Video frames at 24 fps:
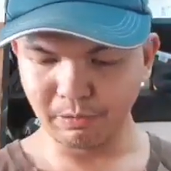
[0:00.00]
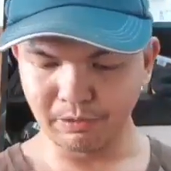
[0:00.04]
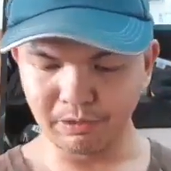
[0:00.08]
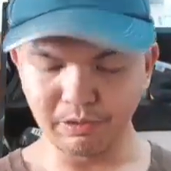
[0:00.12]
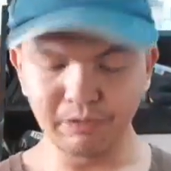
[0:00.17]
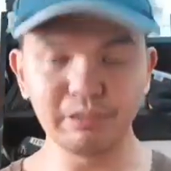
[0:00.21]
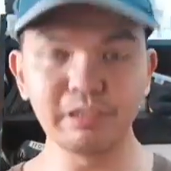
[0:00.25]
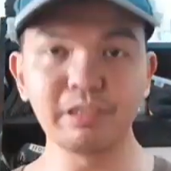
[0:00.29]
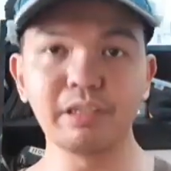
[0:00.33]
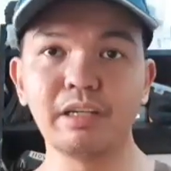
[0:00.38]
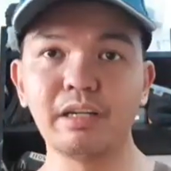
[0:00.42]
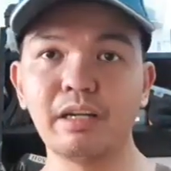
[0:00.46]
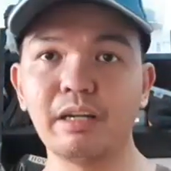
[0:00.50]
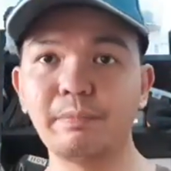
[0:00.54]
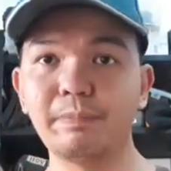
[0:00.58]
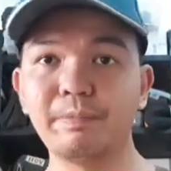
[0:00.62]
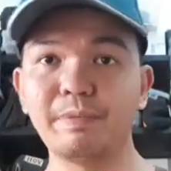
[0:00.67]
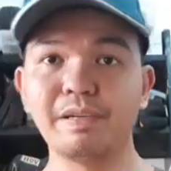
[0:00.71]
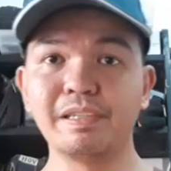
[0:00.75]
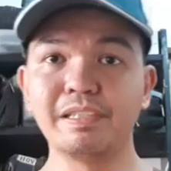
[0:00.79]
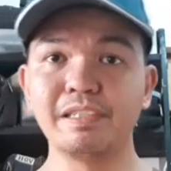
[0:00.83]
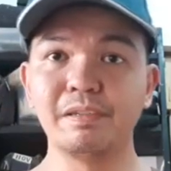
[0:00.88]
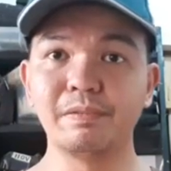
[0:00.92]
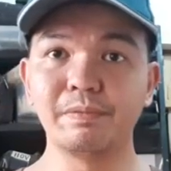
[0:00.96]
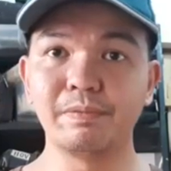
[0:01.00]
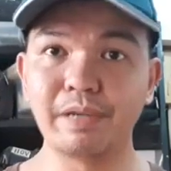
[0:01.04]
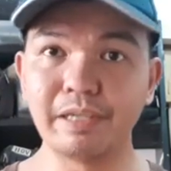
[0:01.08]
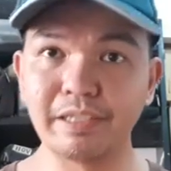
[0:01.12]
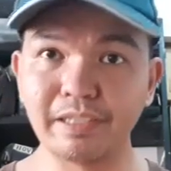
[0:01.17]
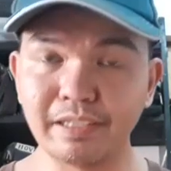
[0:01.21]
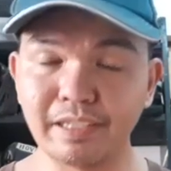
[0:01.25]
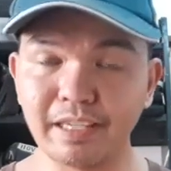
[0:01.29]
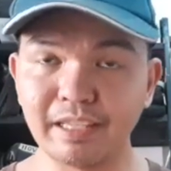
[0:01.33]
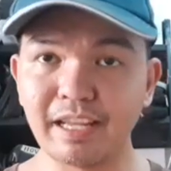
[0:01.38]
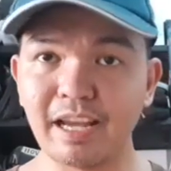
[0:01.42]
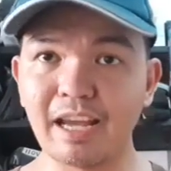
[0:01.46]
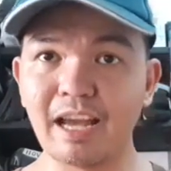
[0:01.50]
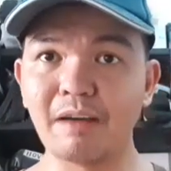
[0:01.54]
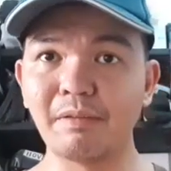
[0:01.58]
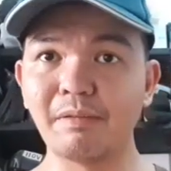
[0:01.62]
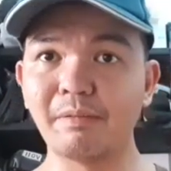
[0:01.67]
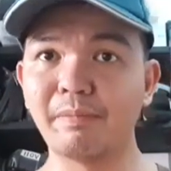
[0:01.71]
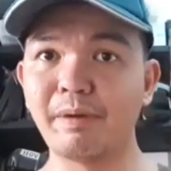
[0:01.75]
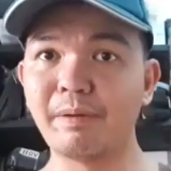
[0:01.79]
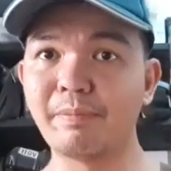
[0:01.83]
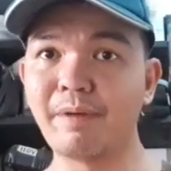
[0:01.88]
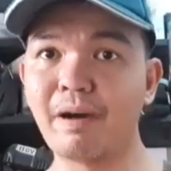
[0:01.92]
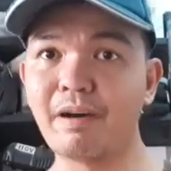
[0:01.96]
those are the first impressions that I have
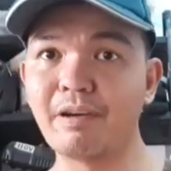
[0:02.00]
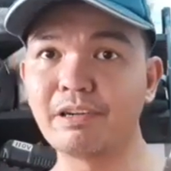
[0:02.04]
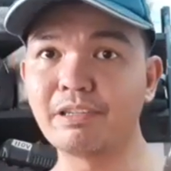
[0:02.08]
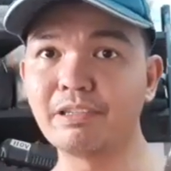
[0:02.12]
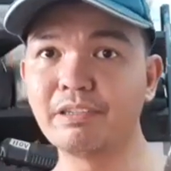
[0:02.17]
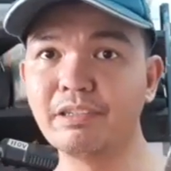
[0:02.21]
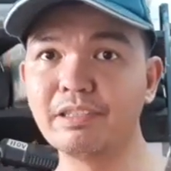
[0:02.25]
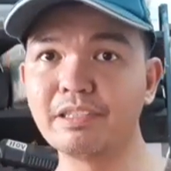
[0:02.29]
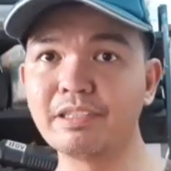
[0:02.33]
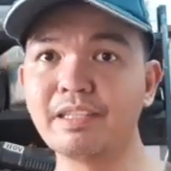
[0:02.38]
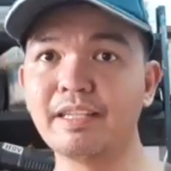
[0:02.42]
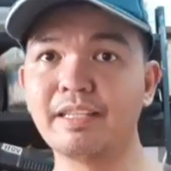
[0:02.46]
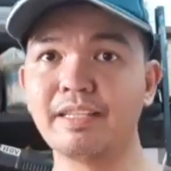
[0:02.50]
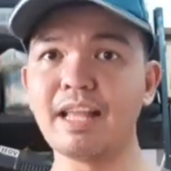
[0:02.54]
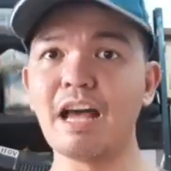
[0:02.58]
on my power tools.